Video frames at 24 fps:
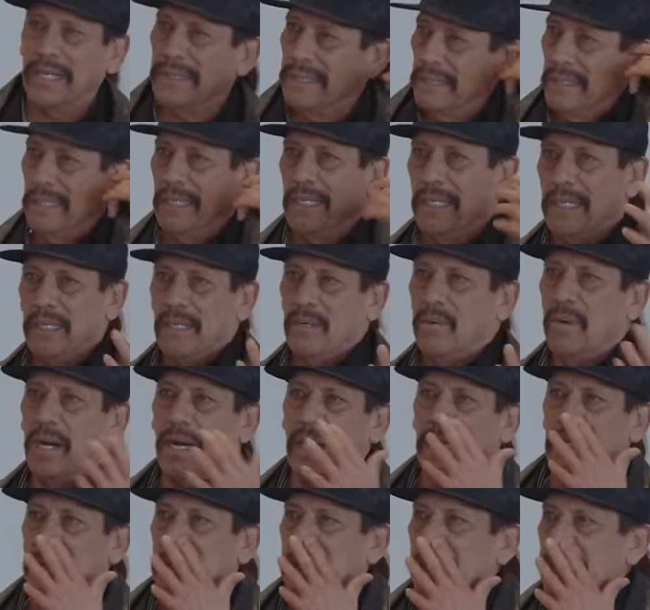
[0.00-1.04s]
I said,
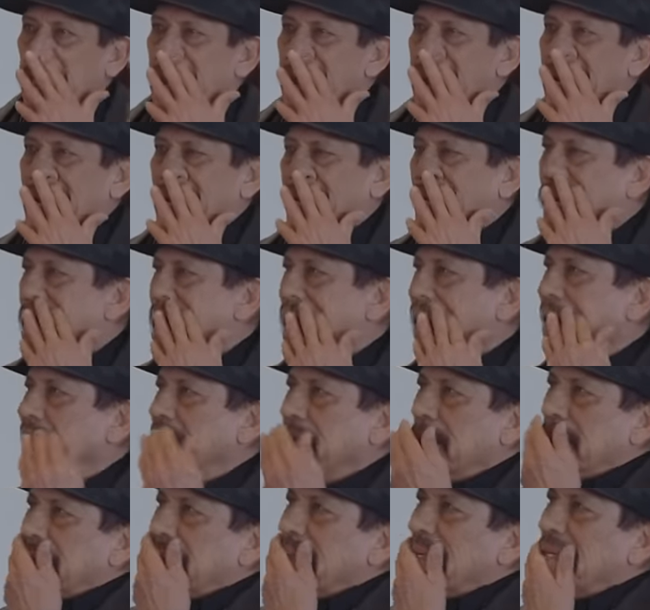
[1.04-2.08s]
well, it's 9 o'clock
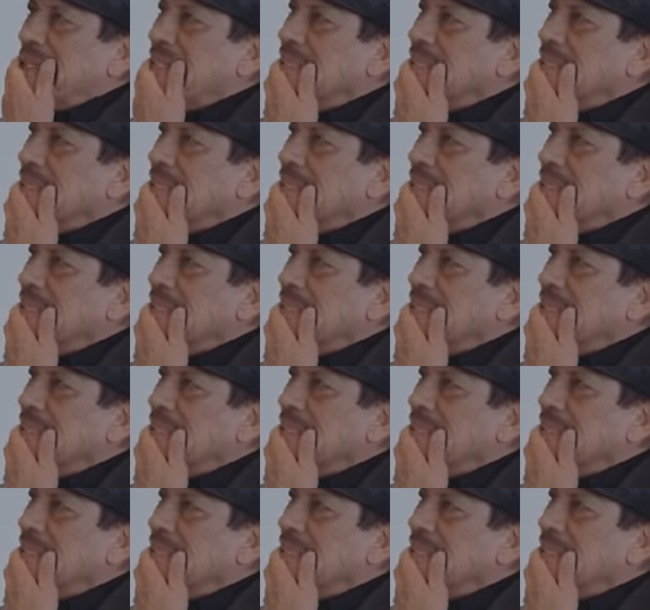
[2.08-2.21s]
here.